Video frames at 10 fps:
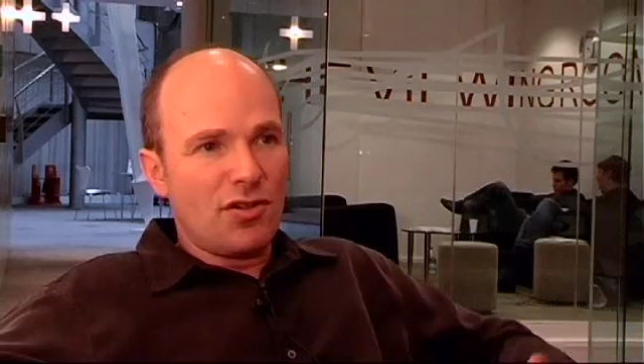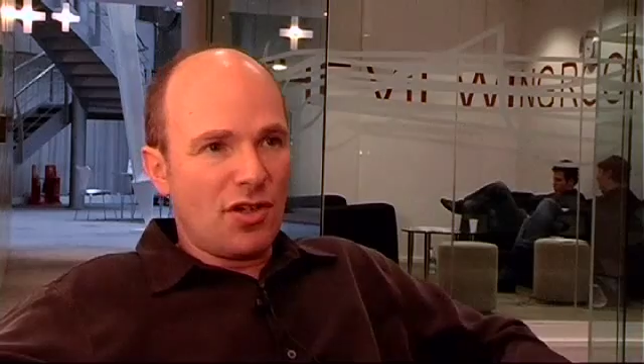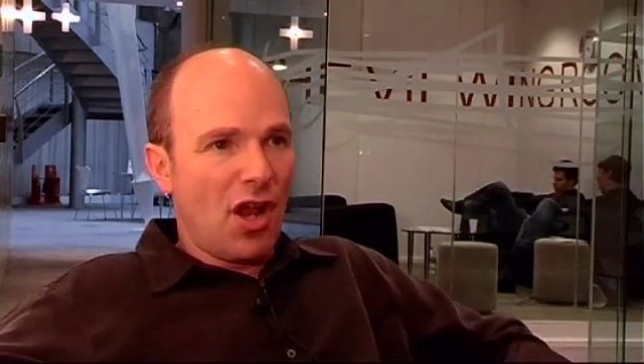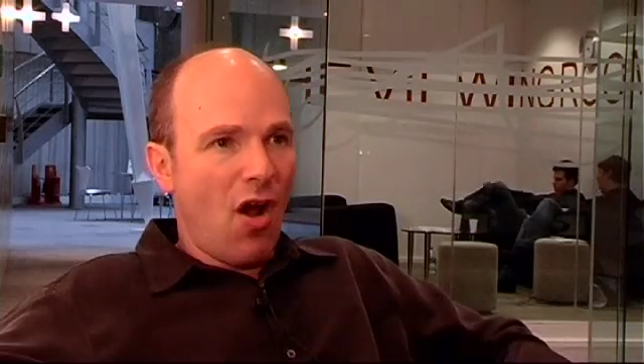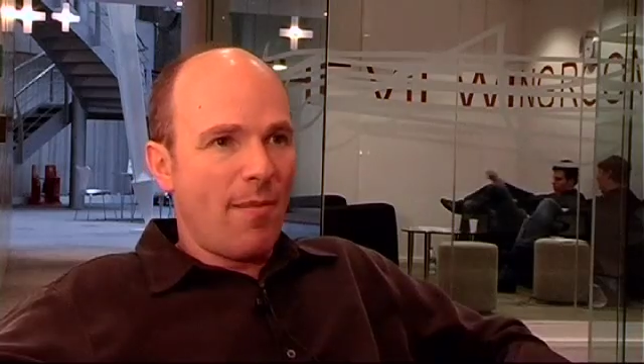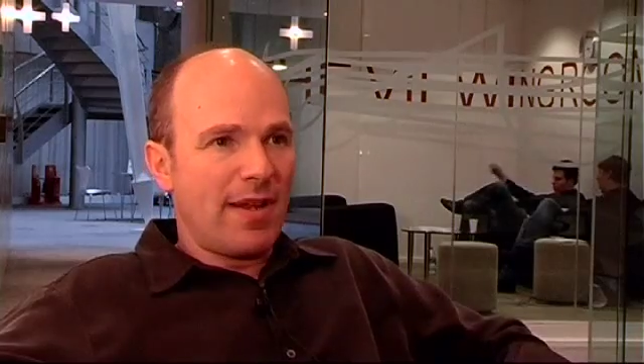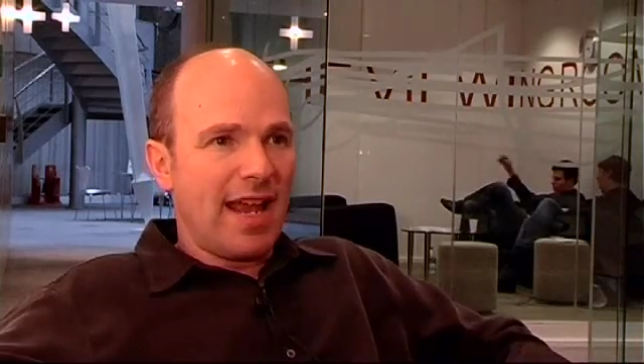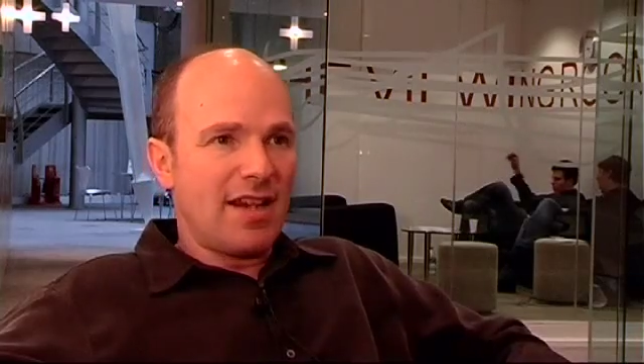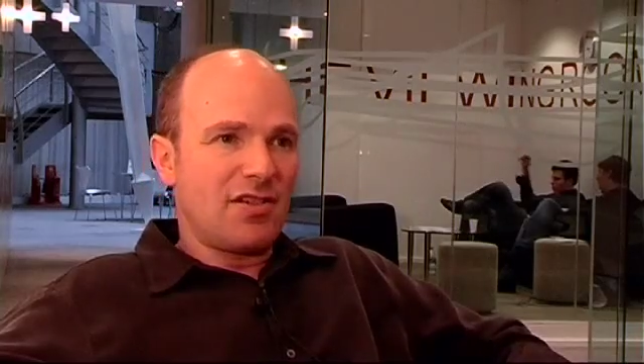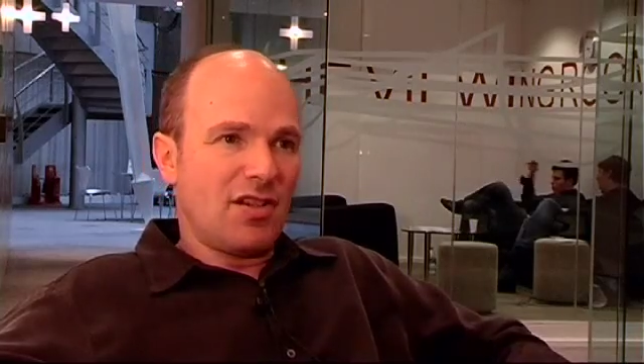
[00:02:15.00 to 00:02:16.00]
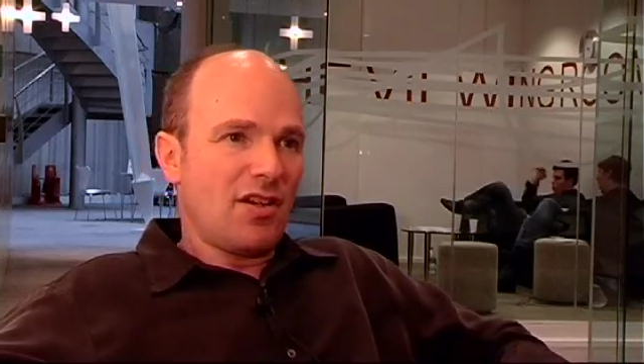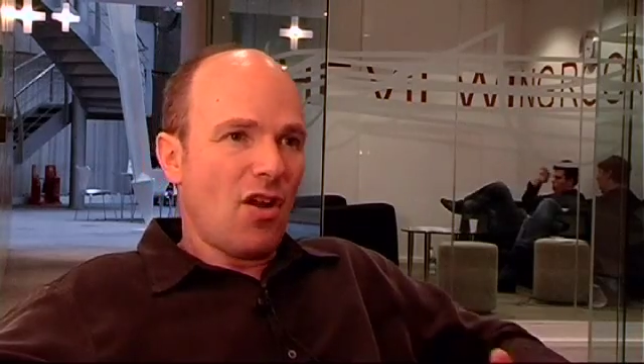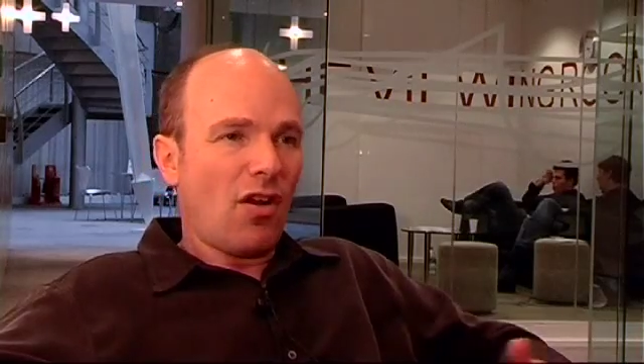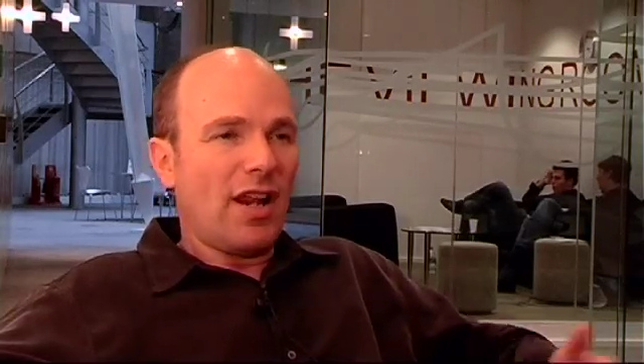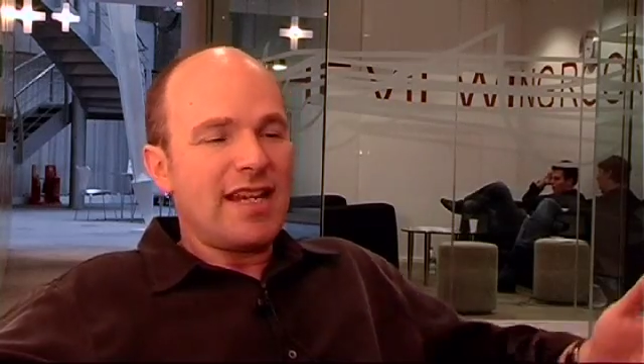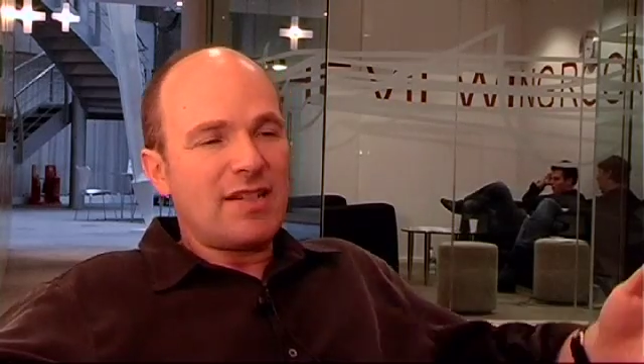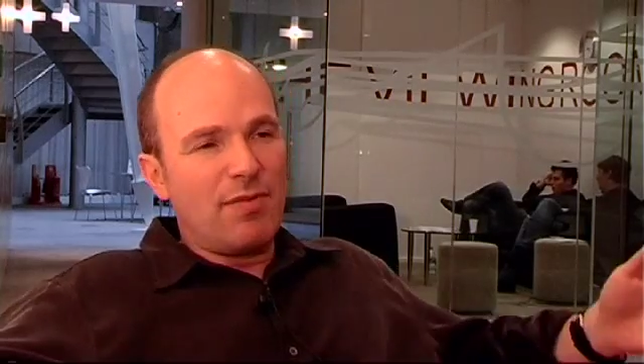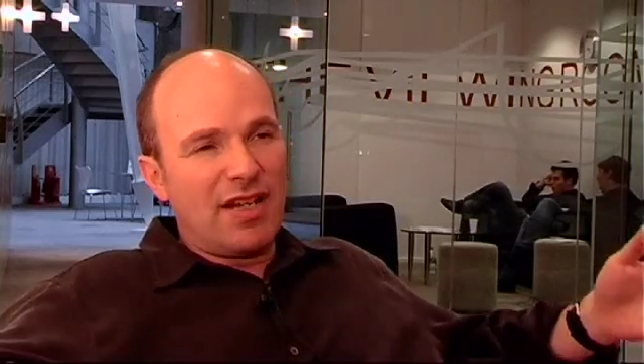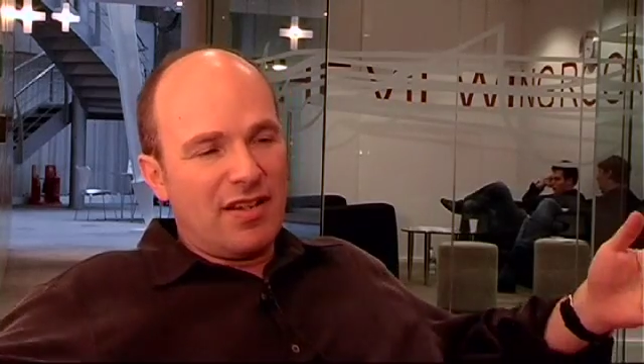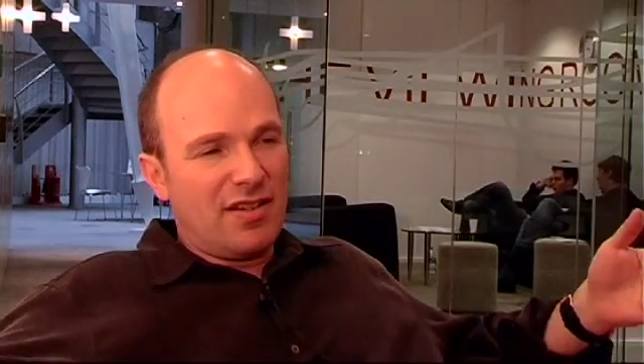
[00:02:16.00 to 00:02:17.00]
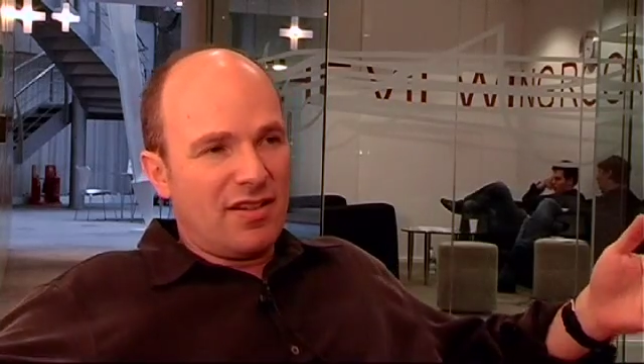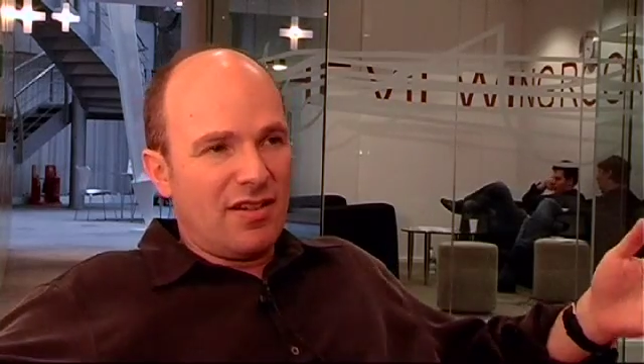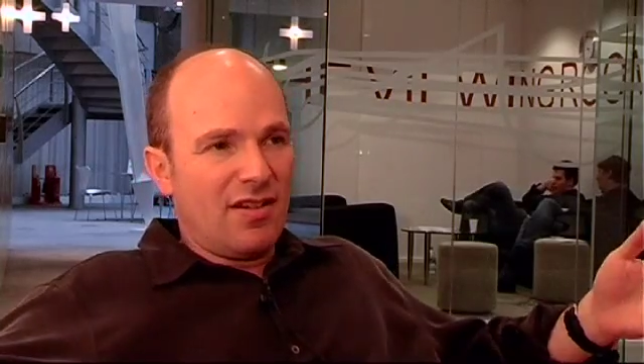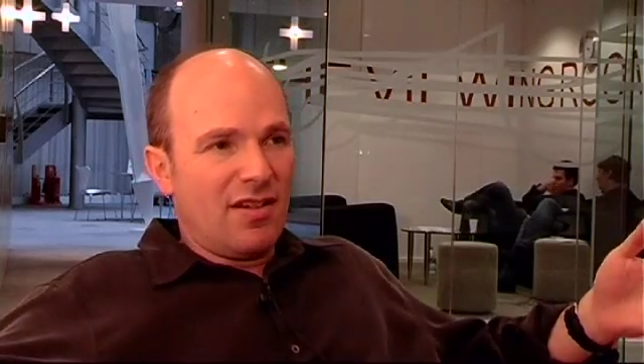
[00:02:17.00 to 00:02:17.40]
to go up against it, not least because